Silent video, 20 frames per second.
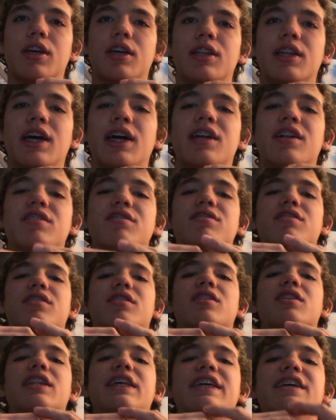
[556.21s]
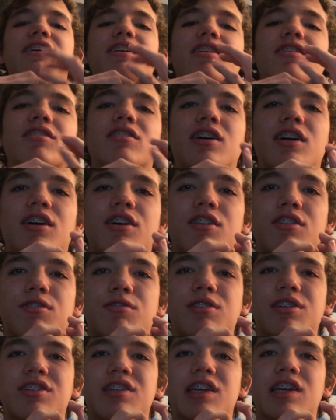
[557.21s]
That is legal
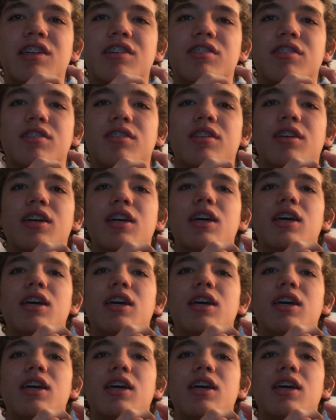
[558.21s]
authorization,